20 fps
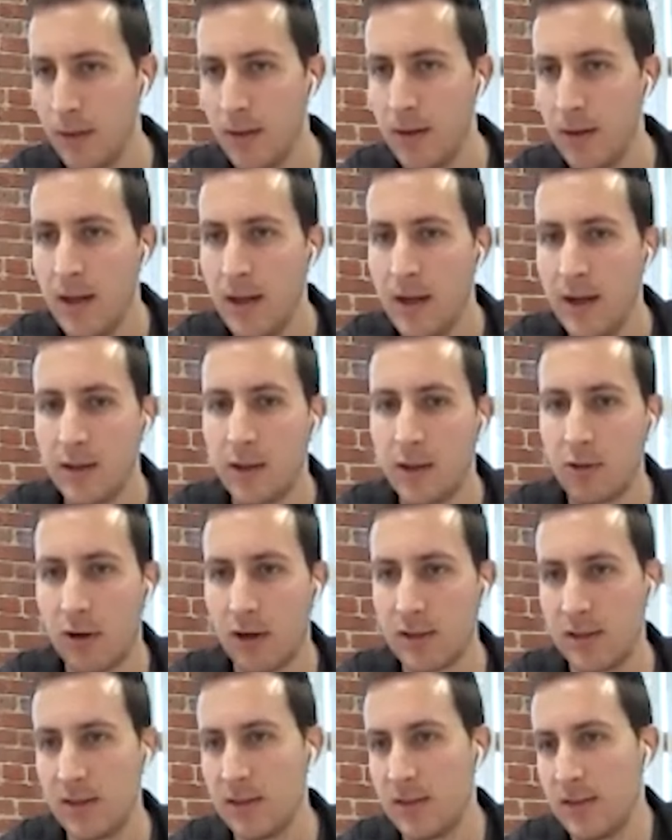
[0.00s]
But the
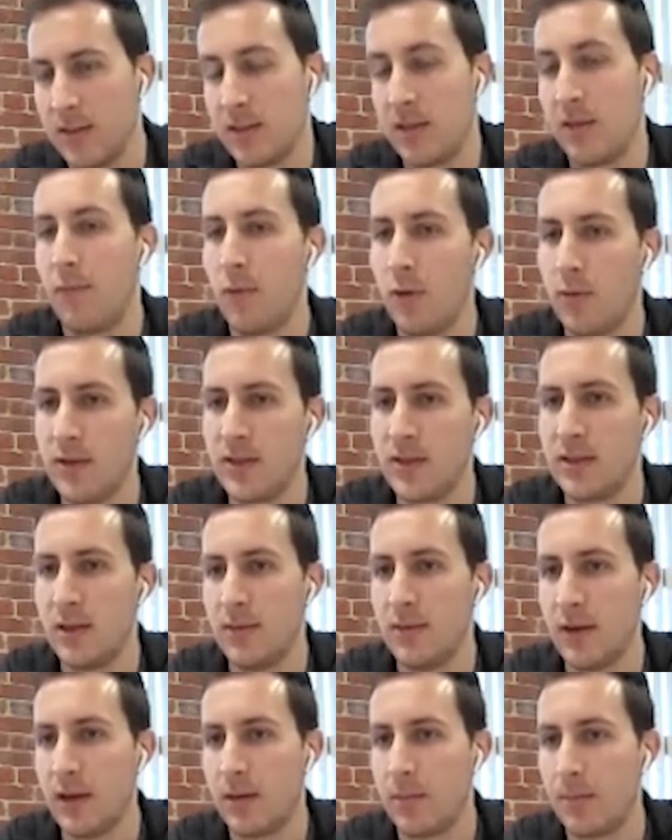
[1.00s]
crux of this is if we're
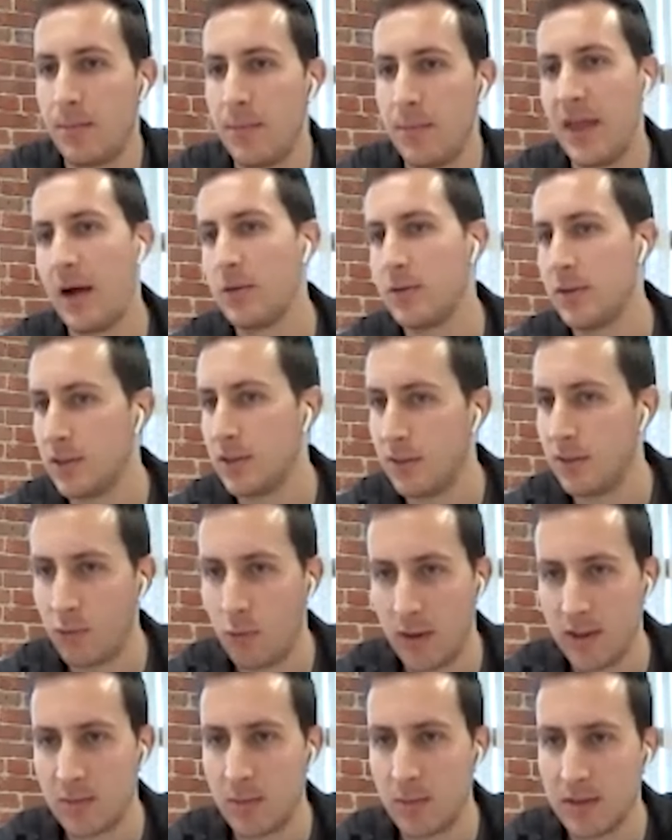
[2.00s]
receiving thousands of
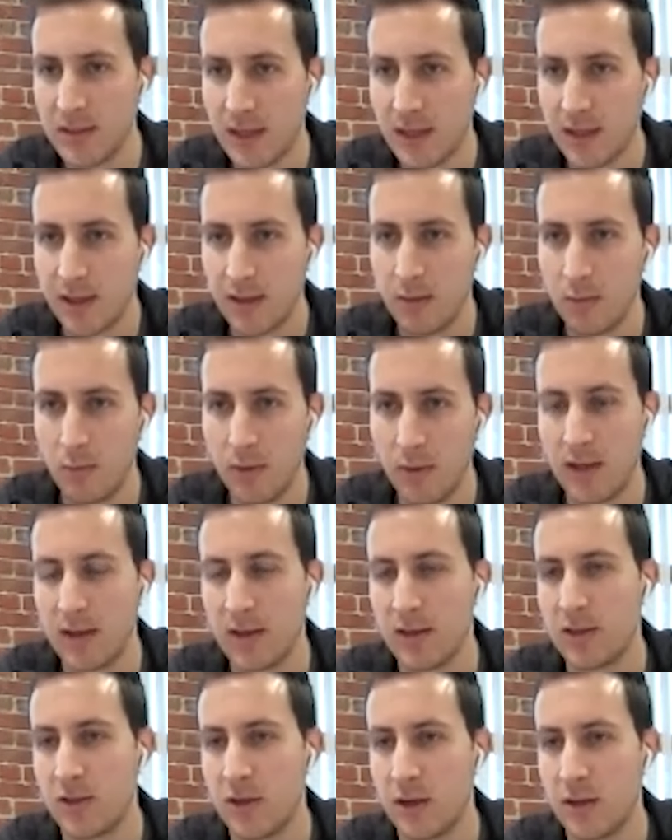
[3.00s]
requests per second, we
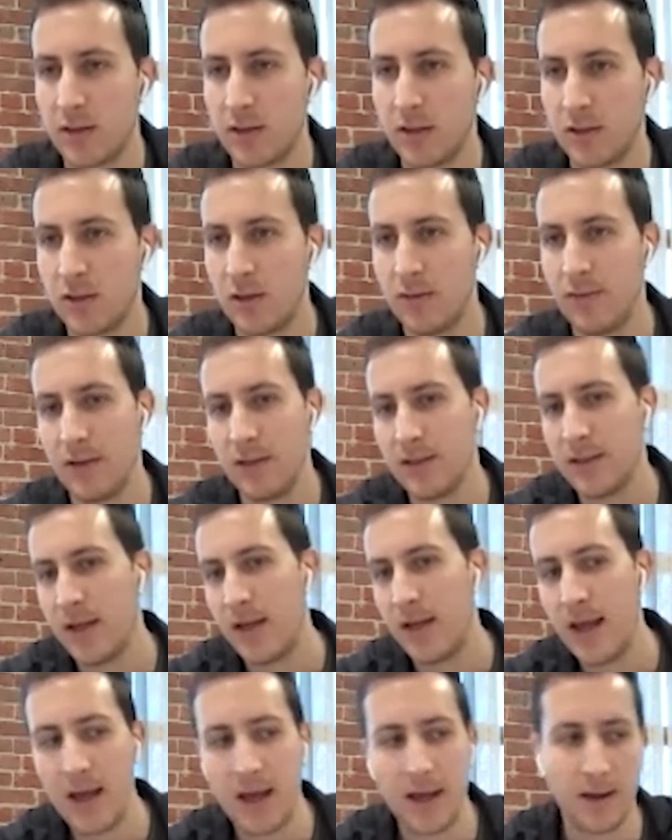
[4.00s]
can instruct our server to
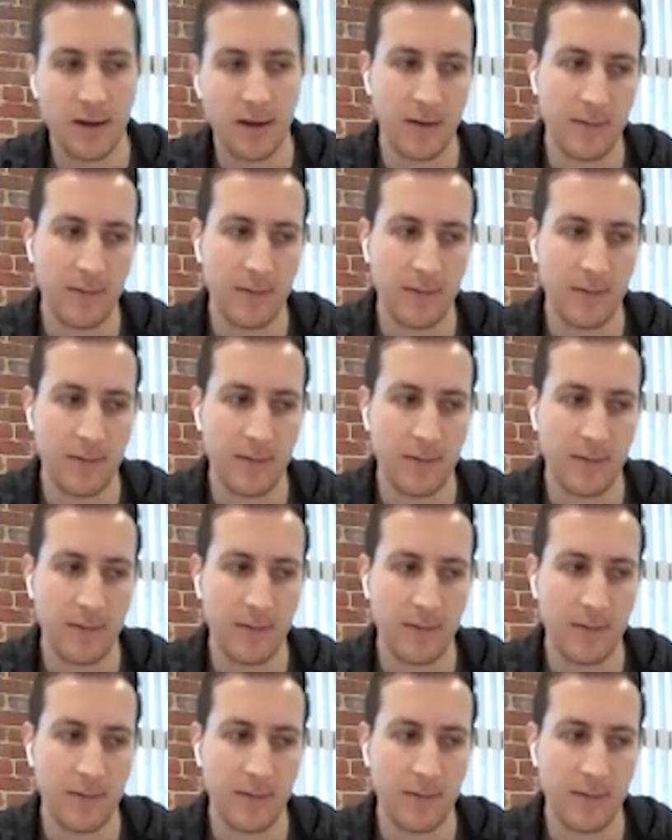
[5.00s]
say, hey,